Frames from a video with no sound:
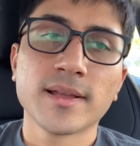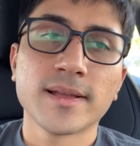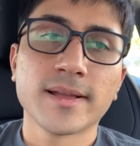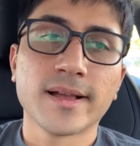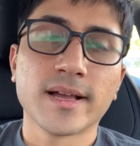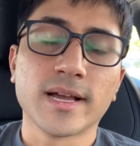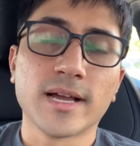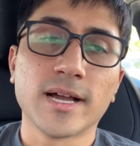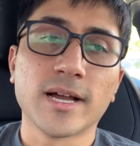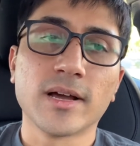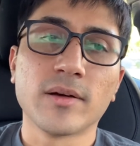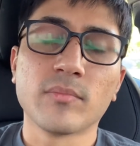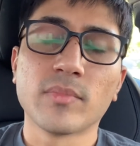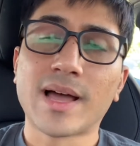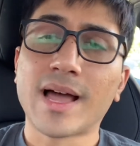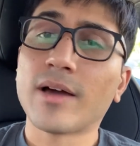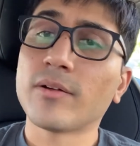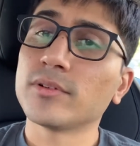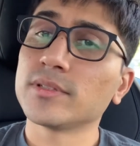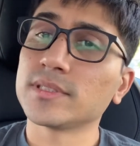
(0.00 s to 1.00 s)

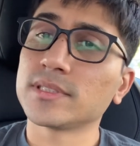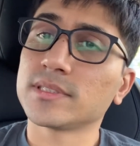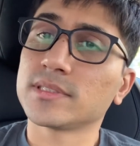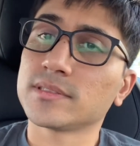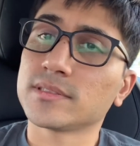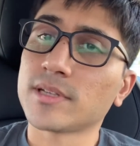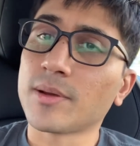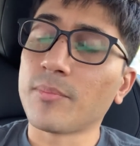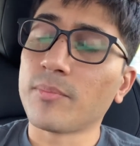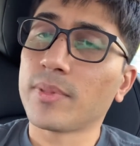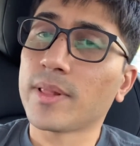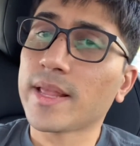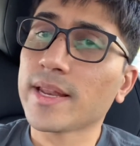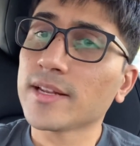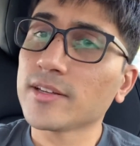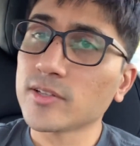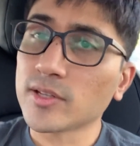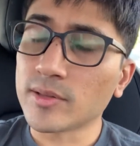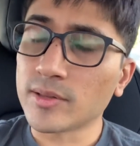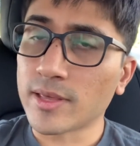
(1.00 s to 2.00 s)
I was
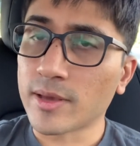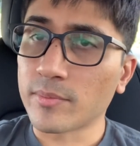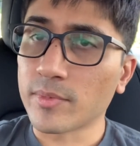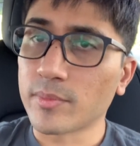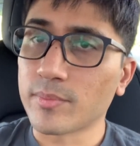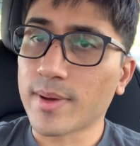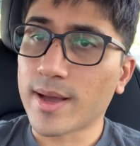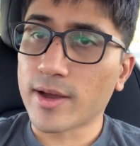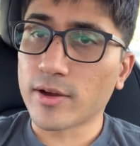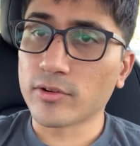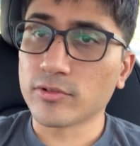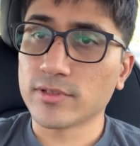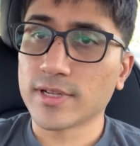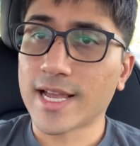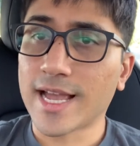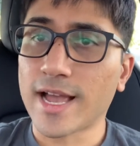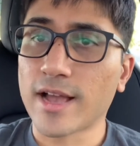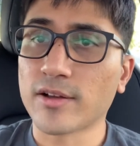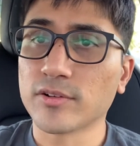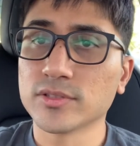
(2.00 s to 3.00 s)
complaining to them about
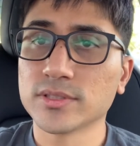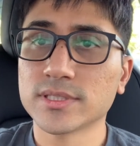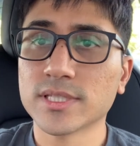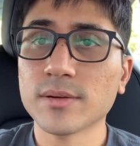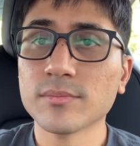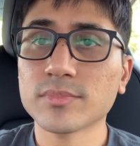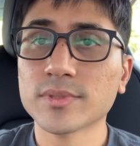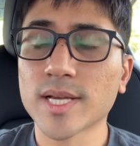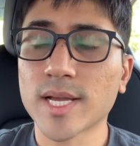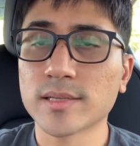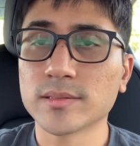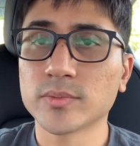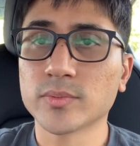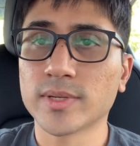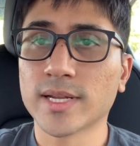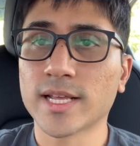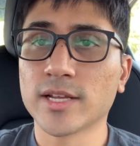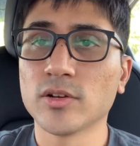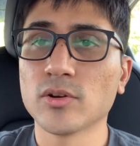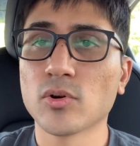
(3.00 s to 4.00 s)
how sometimes when
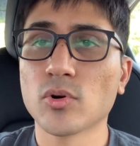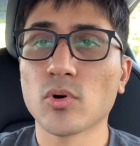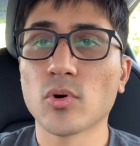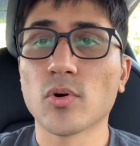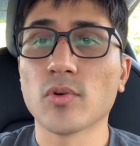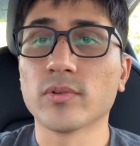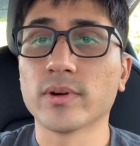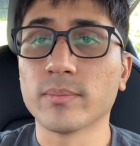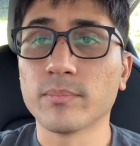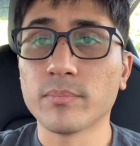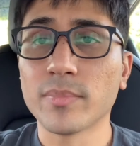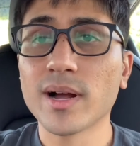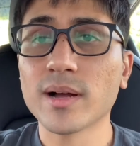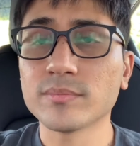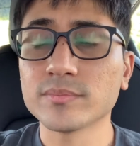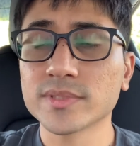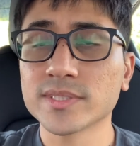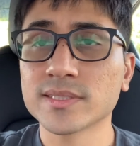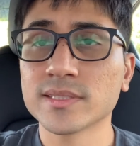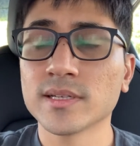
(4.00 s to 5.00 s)
I go over
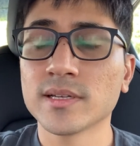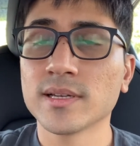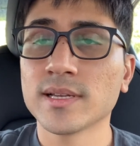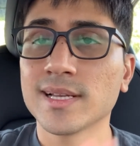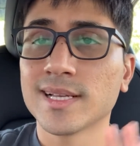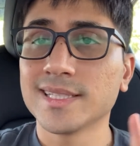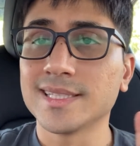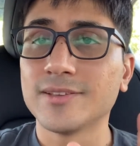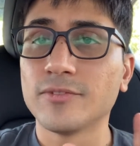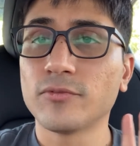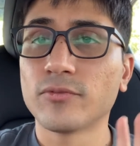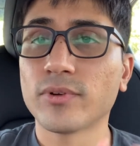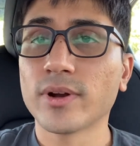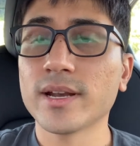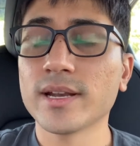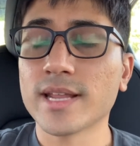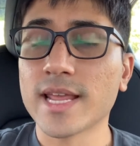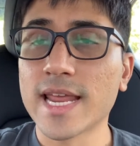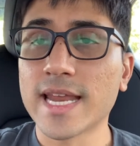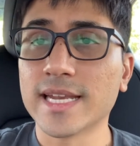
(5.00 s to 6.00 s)
bumps, the
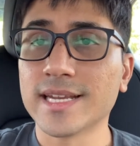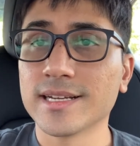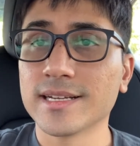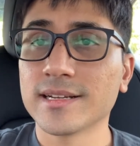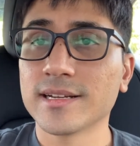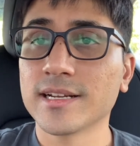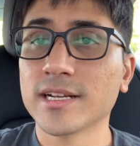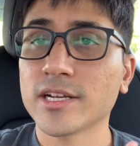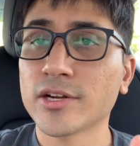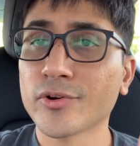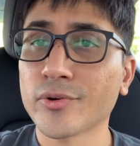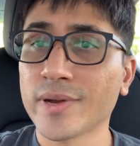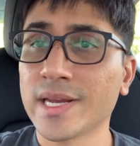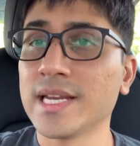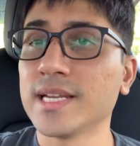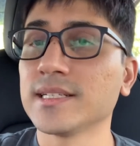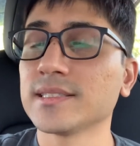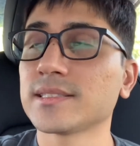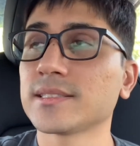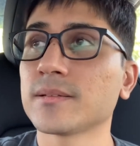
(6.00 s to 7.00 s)
front end
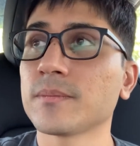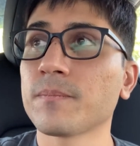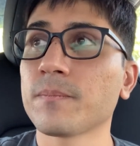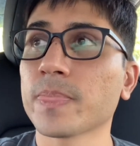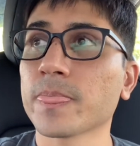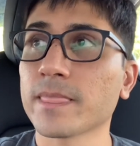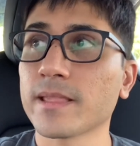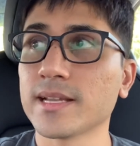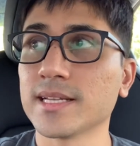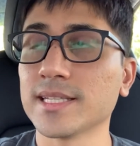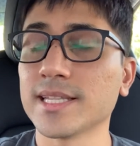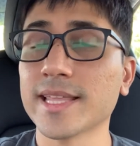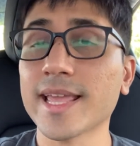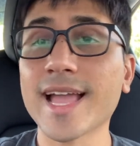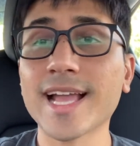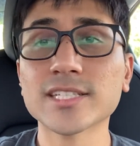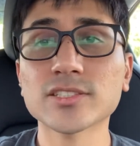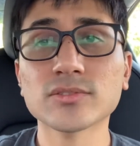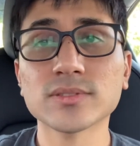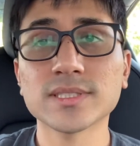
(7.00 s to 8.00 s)
creaks. And they
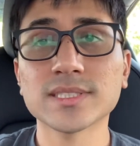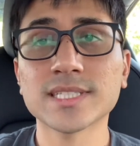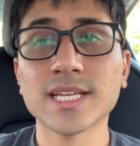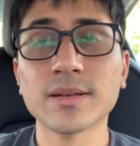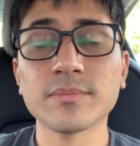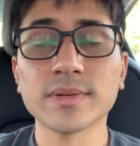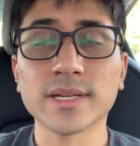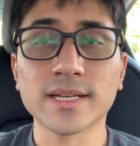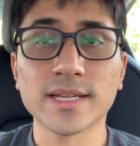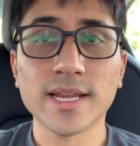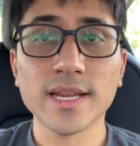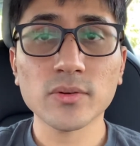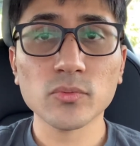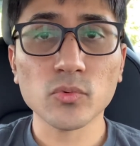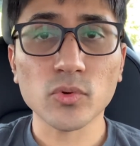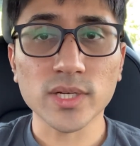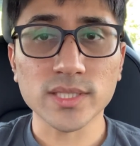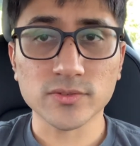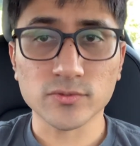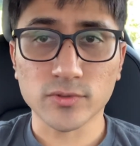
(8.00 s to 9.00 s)
actually sent me an
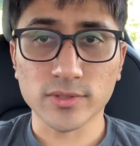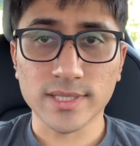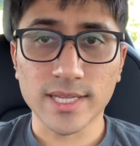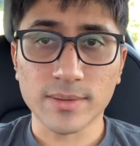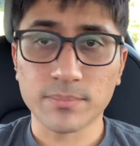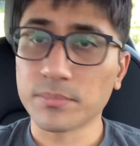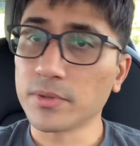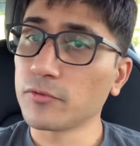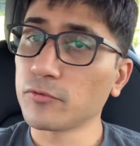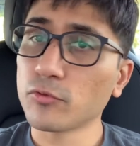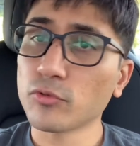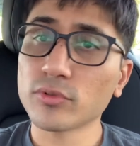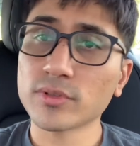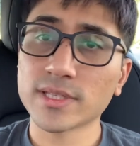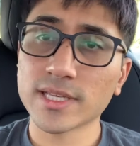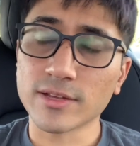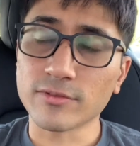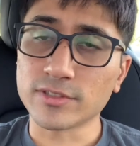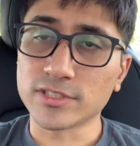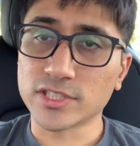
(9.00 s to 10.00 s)
invoice for that before
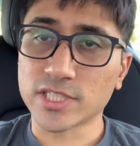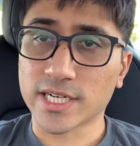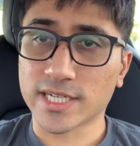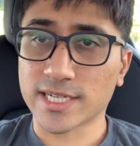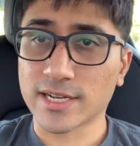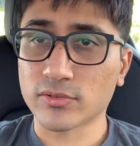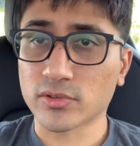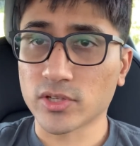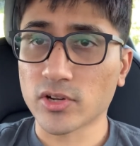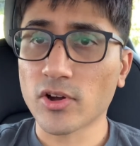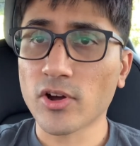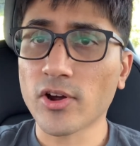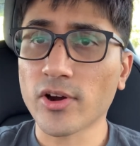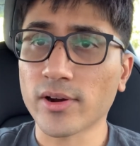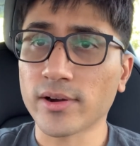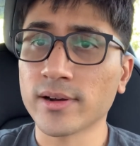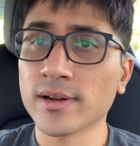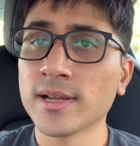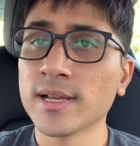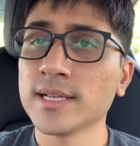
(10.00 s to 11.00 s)
they even checked out the
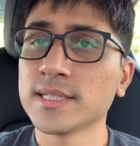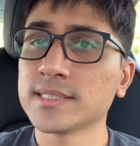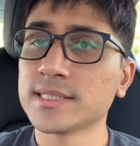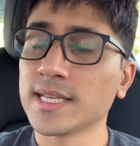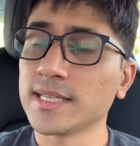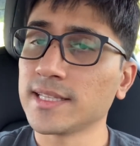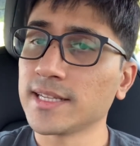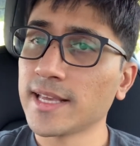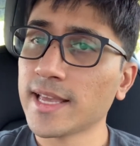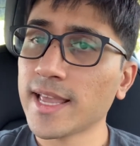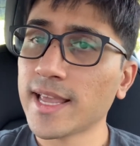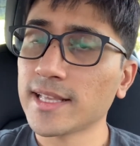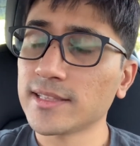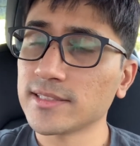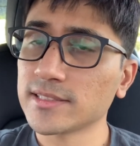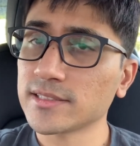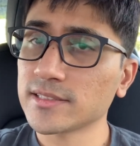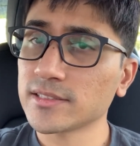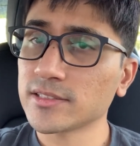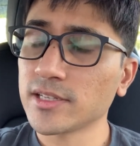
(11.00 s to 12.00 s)
car, saying that, hey,
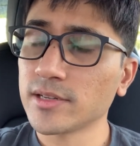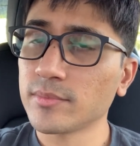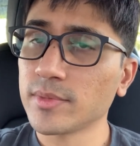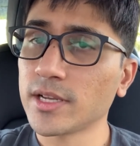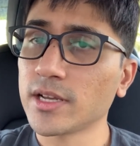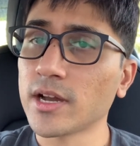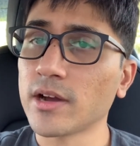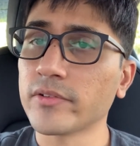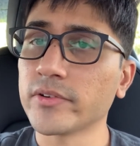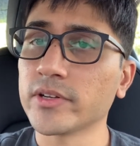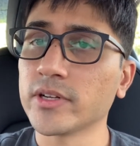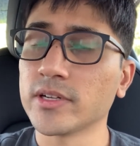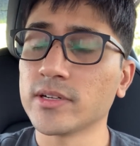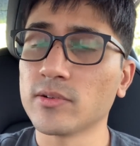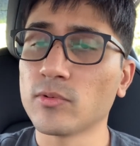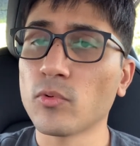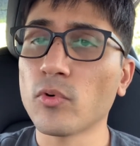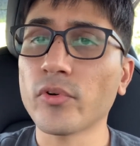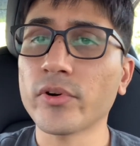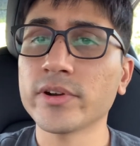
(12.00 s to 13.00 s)
this is going to be covered
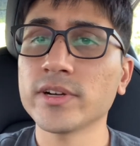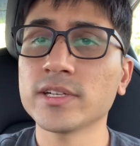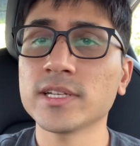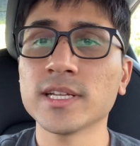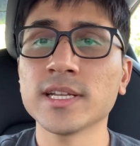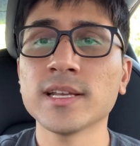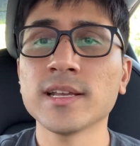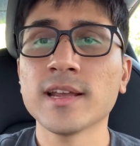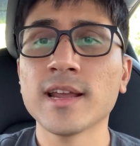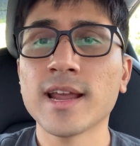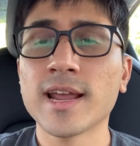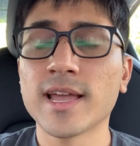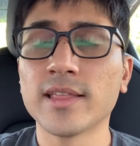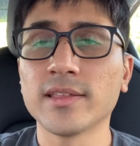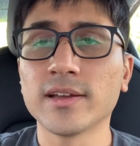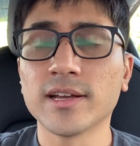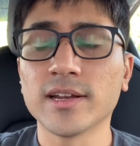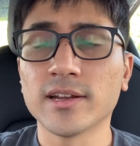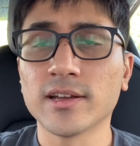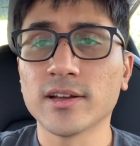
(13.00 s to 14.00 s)
under warranty, and
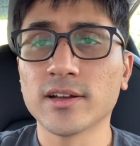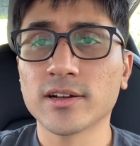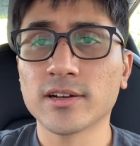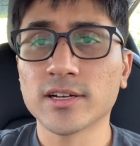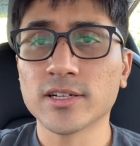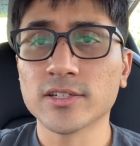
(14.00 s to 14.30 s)
they're going to